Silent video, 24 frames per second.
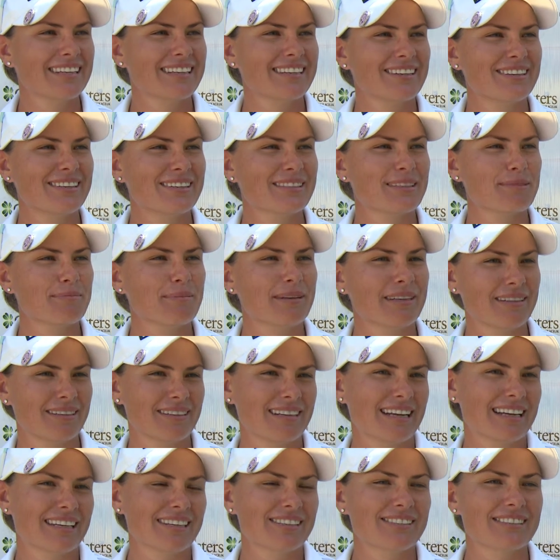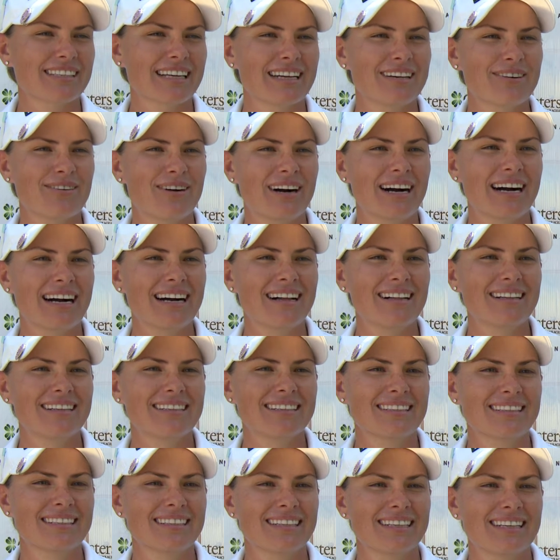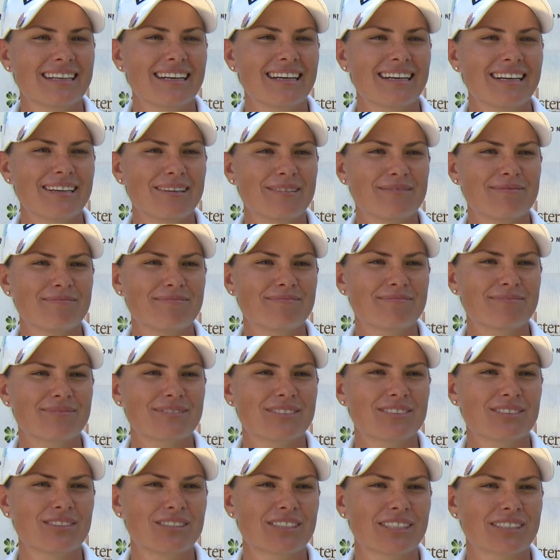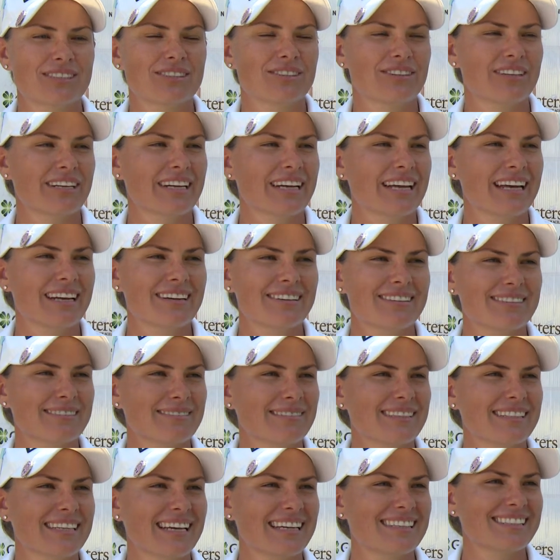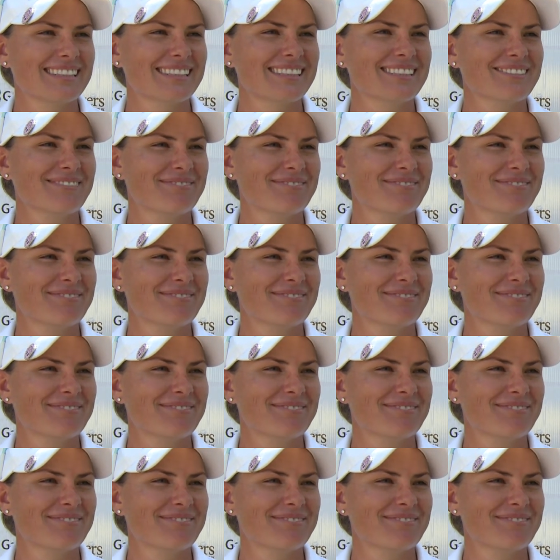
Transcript: You know, it's been, like you say, a while, and to just do it again is fantastic.